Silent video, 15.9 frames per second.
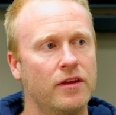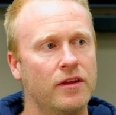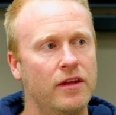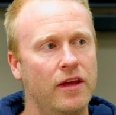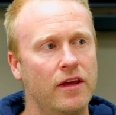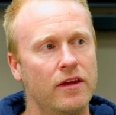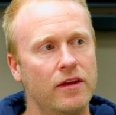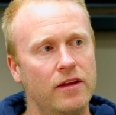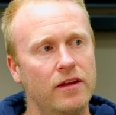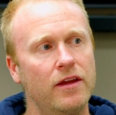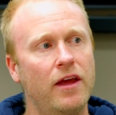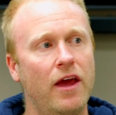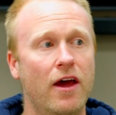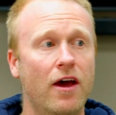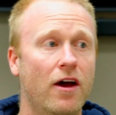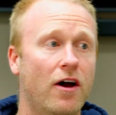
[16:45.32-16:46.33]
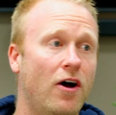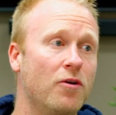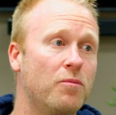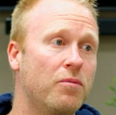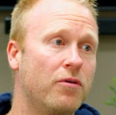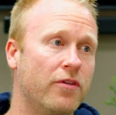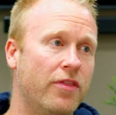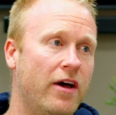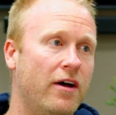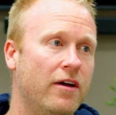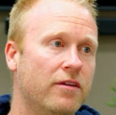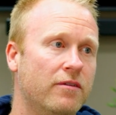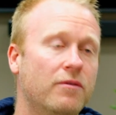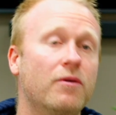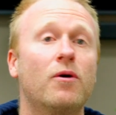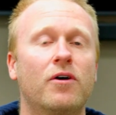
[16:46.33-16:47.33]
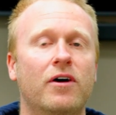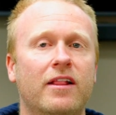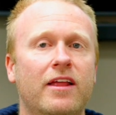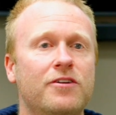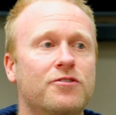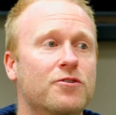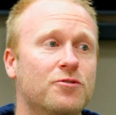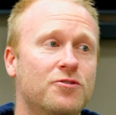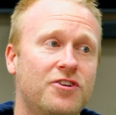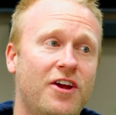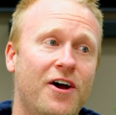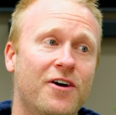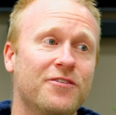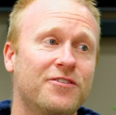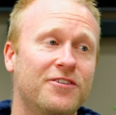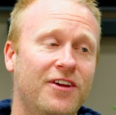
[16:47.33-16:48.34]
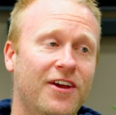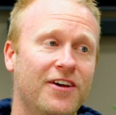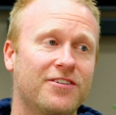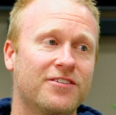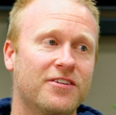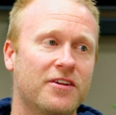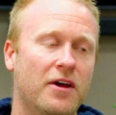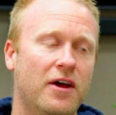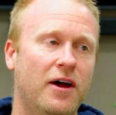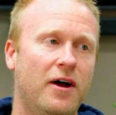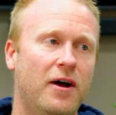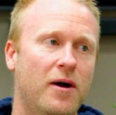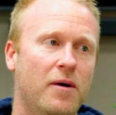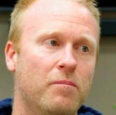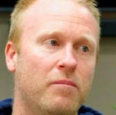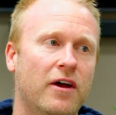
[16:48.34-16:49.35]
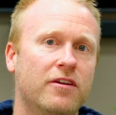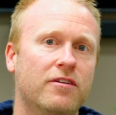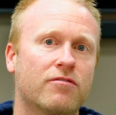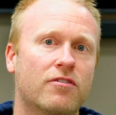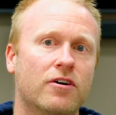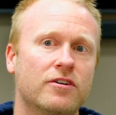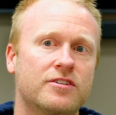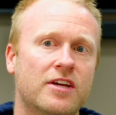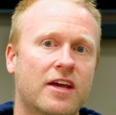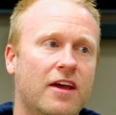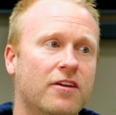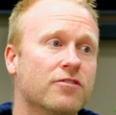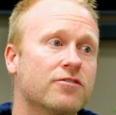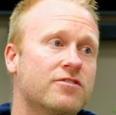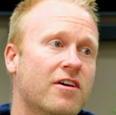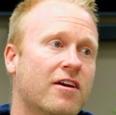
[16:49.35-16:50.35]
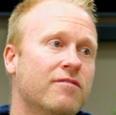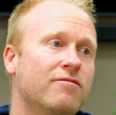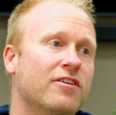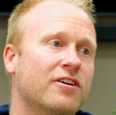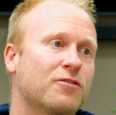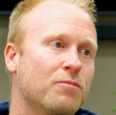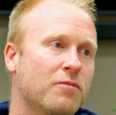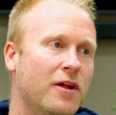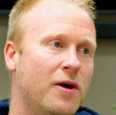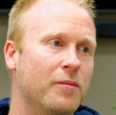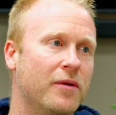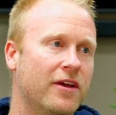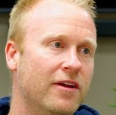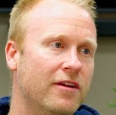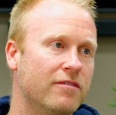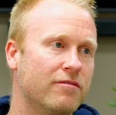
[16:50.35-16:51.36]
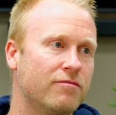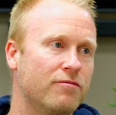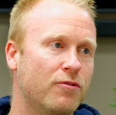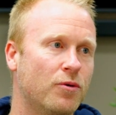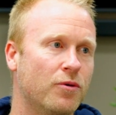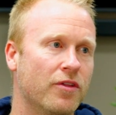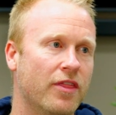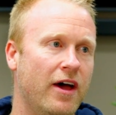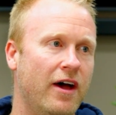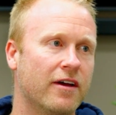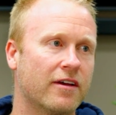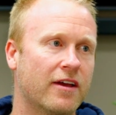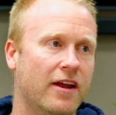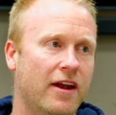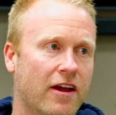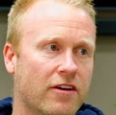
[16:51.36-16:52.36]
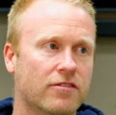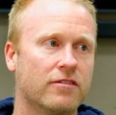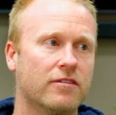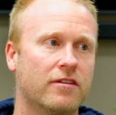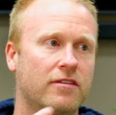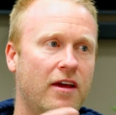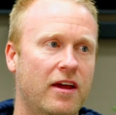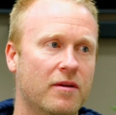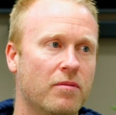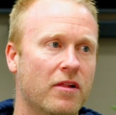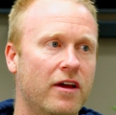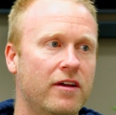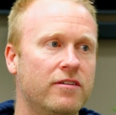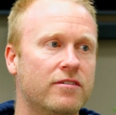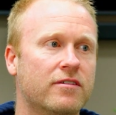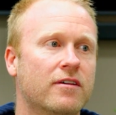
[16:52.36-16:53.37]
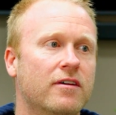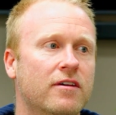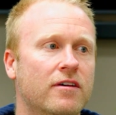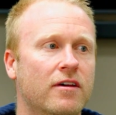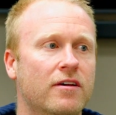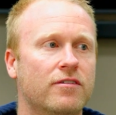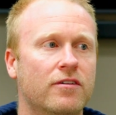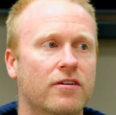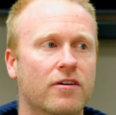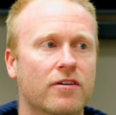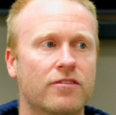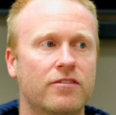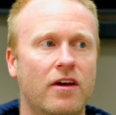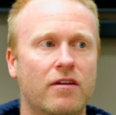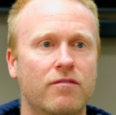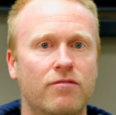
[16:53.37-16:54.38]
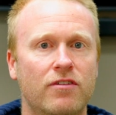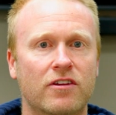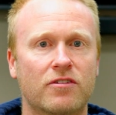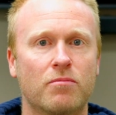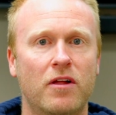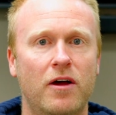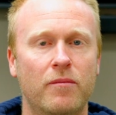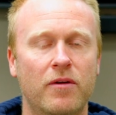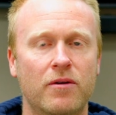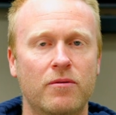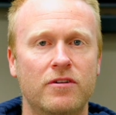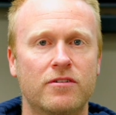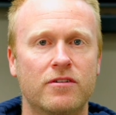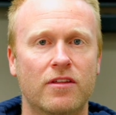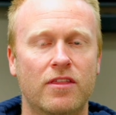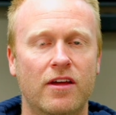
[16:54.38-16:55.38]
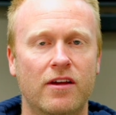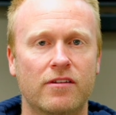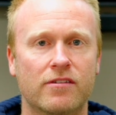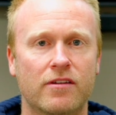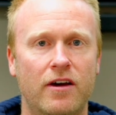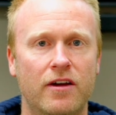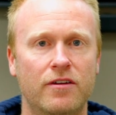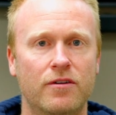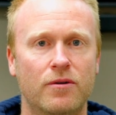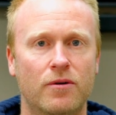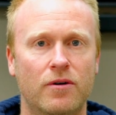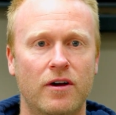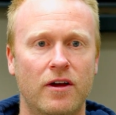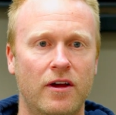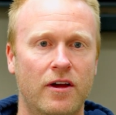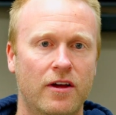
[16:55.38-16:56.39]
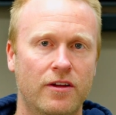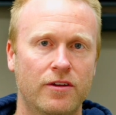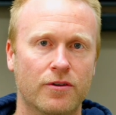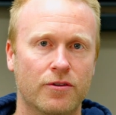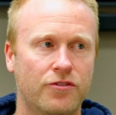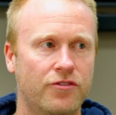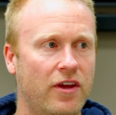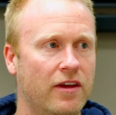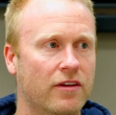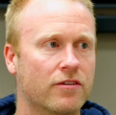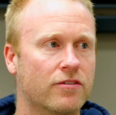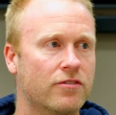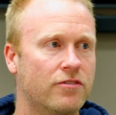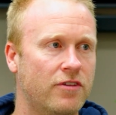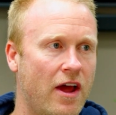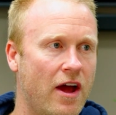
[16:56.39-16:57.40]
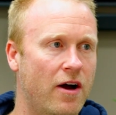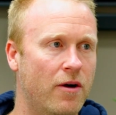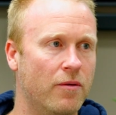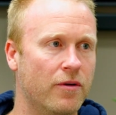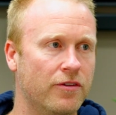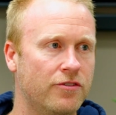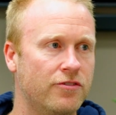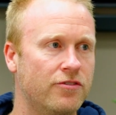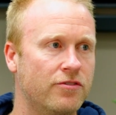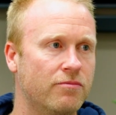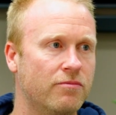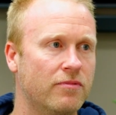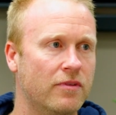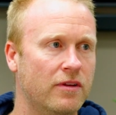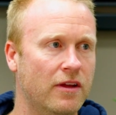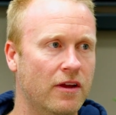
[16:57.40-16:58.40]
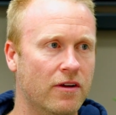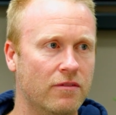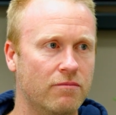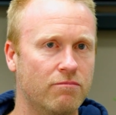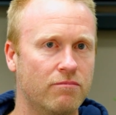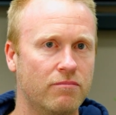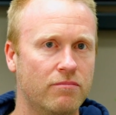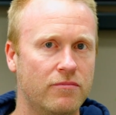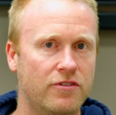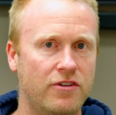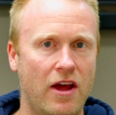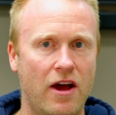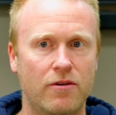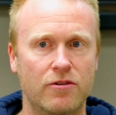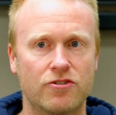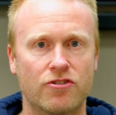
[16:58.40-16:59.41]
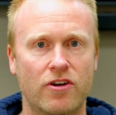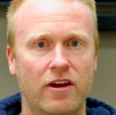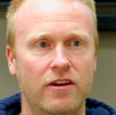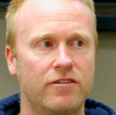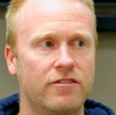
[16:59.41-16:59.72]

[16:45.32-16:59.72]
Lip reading: I would put that on electrical showers, yes. But you've got to get your second fix plumbing in for that connection to take place. So you got second fix plumbing, which are things like your sinks, showers, shower trays,